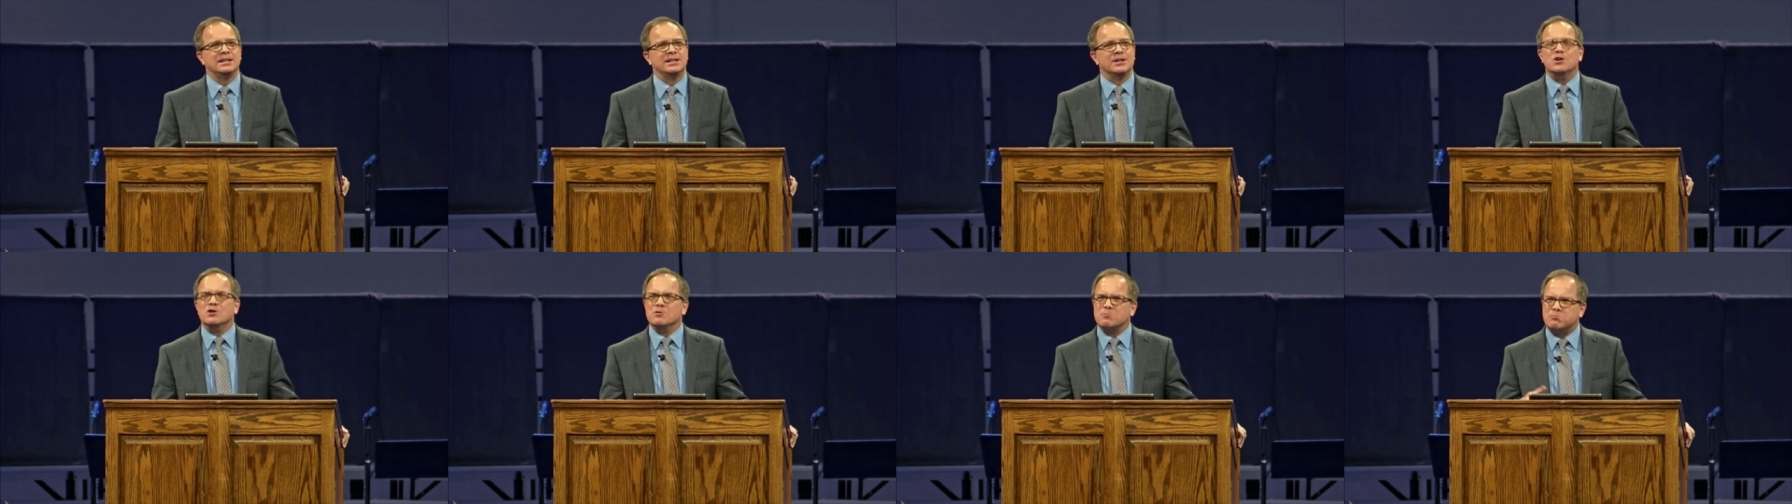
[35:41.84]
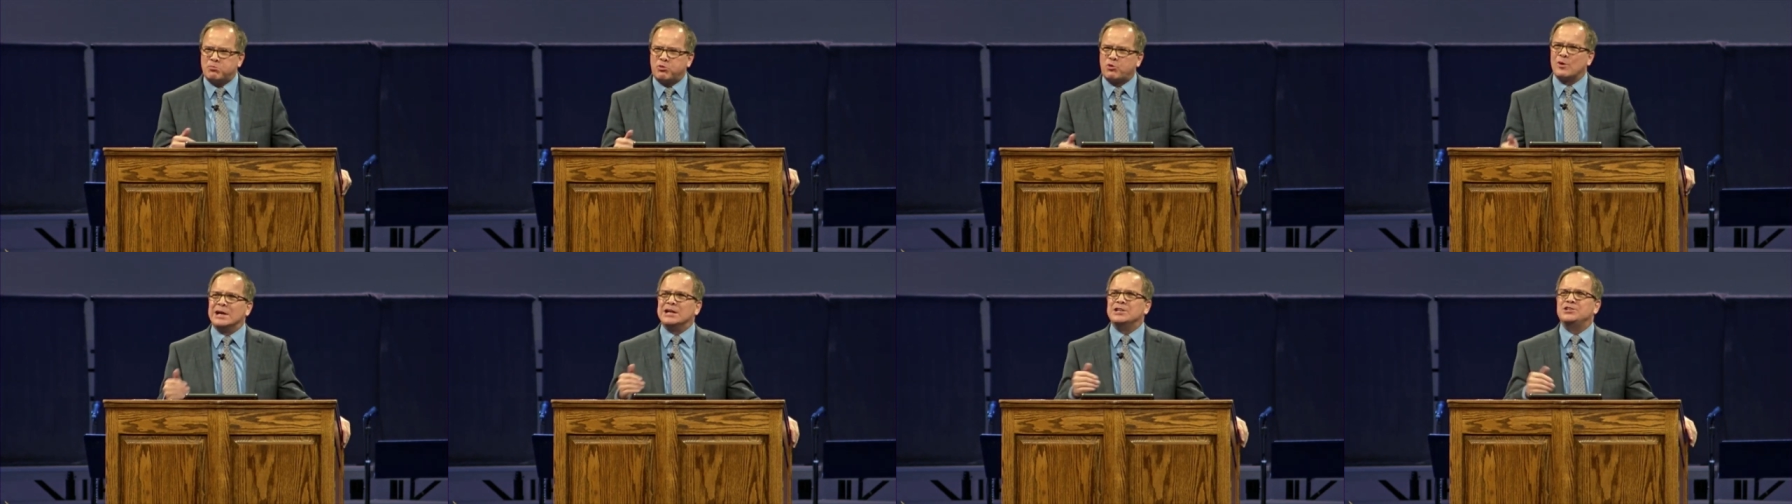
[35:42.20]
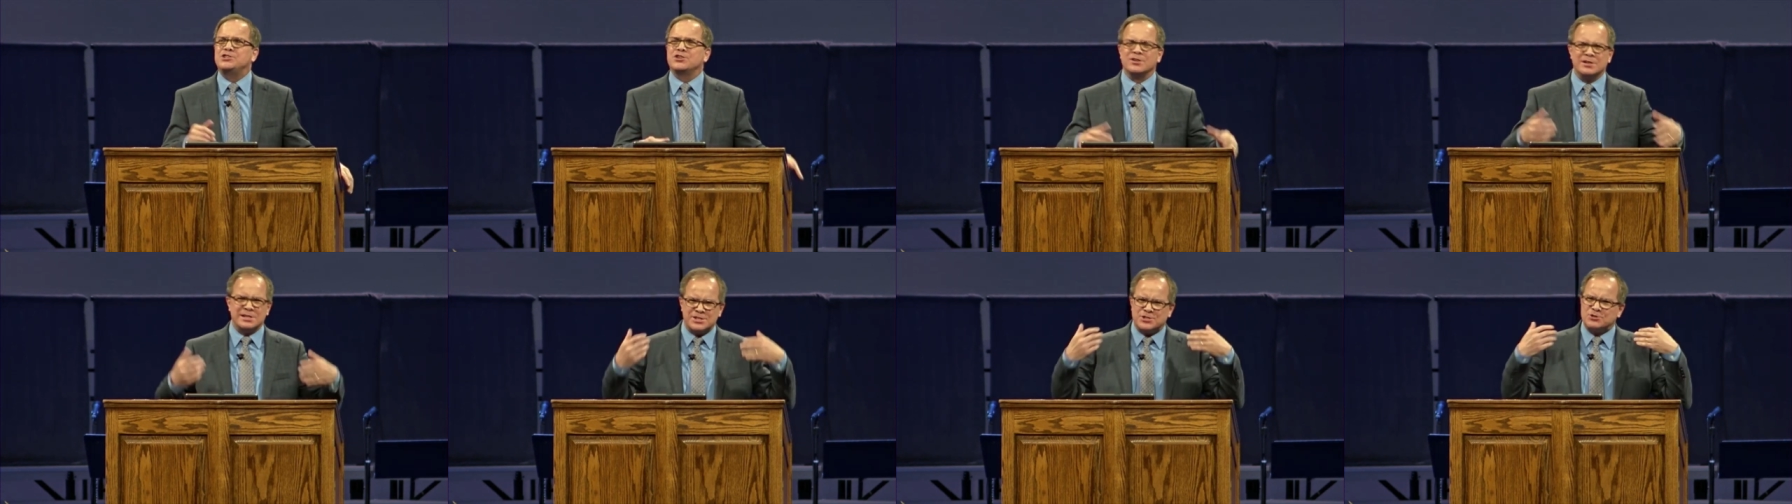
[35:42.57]
Are you a
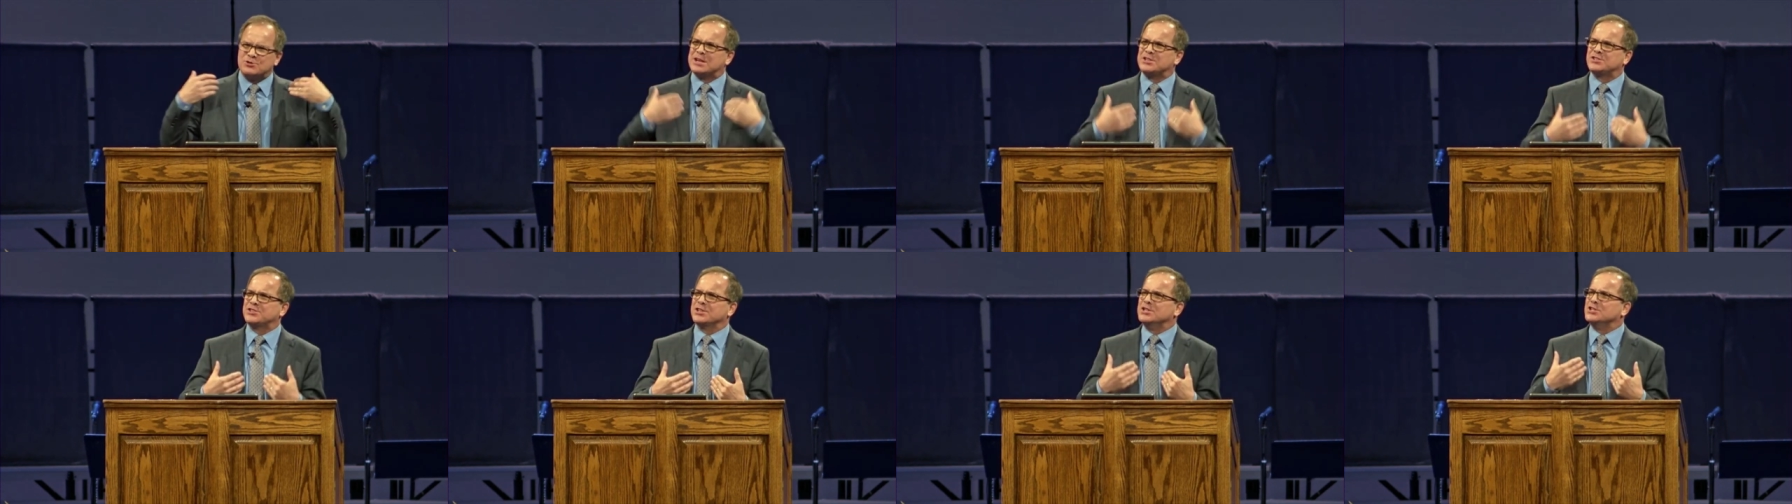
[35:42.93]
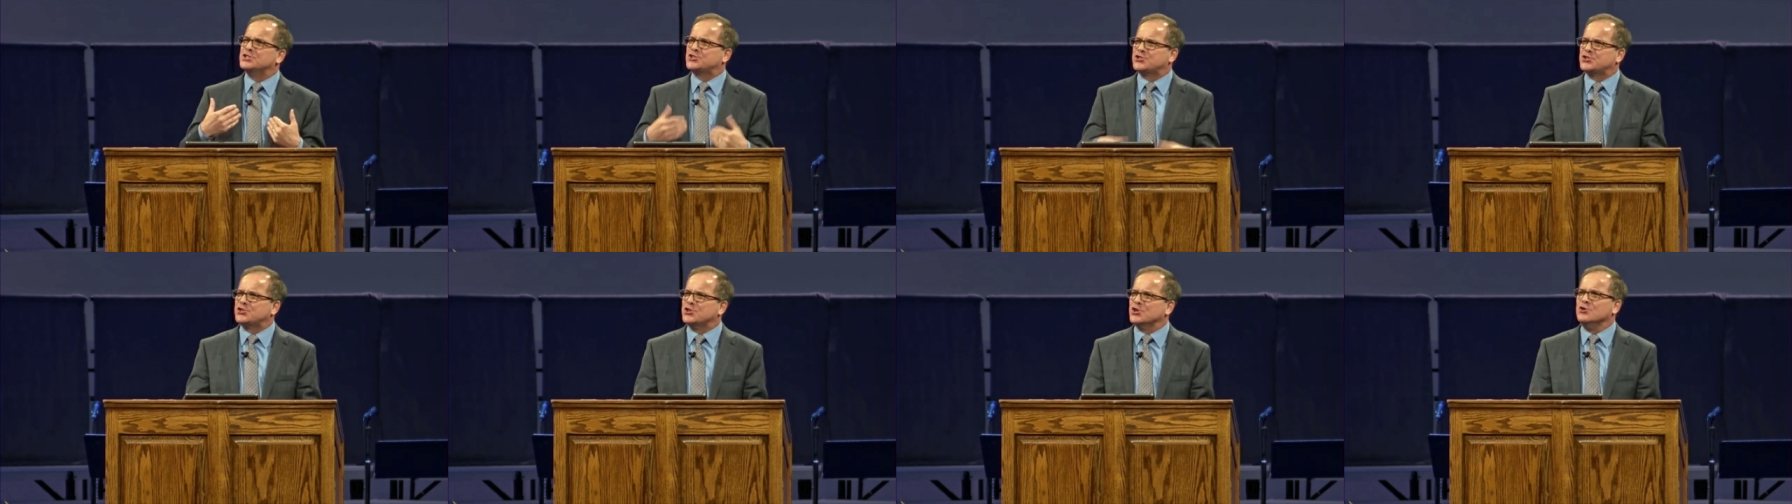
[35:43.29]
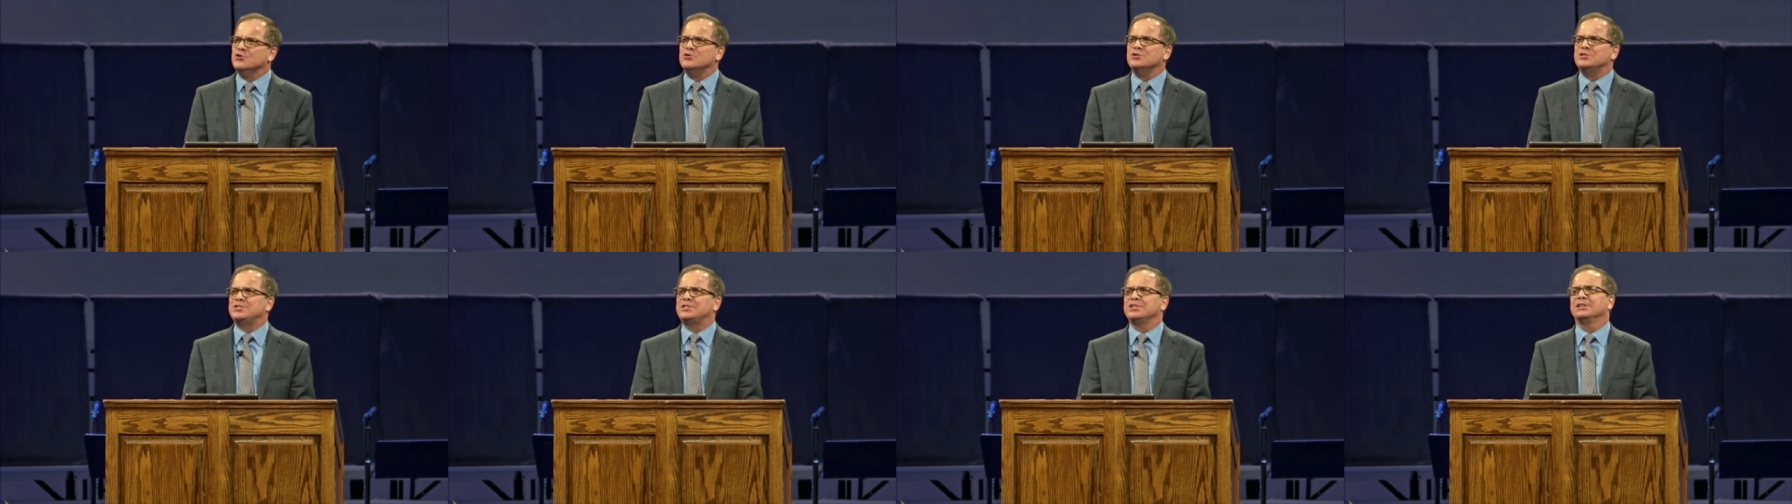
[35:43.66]
preacher? He's dressed in a
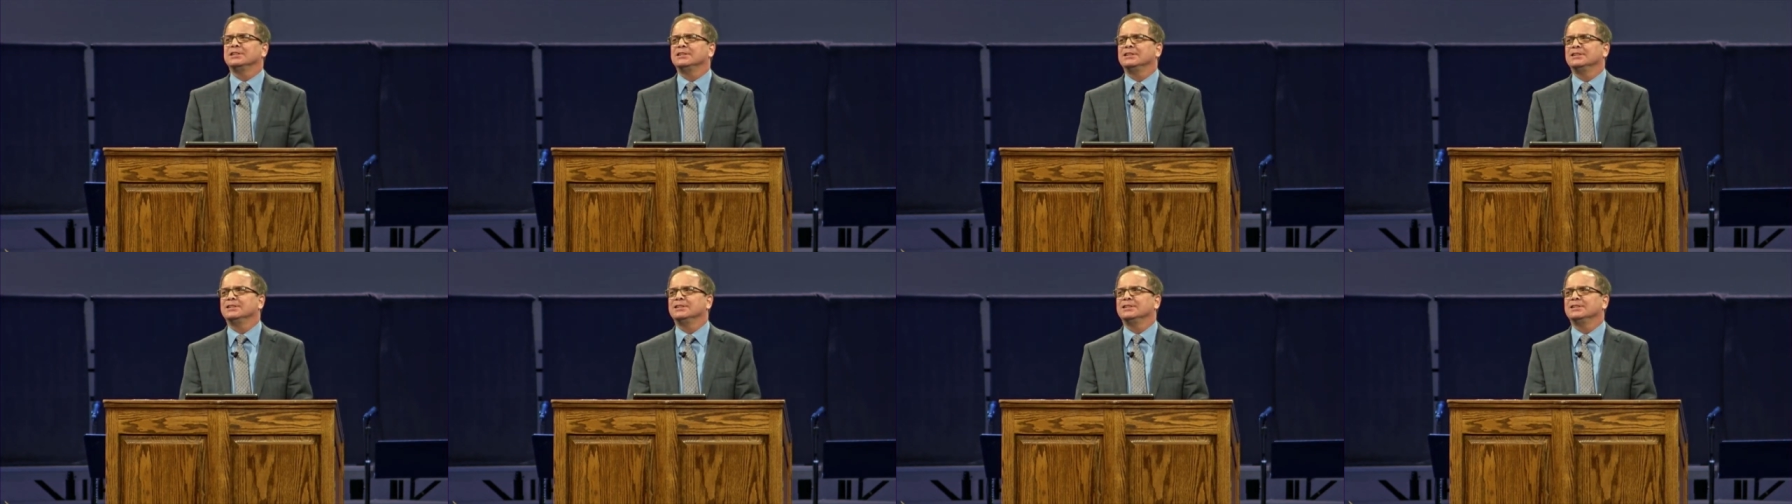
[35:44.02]
suit.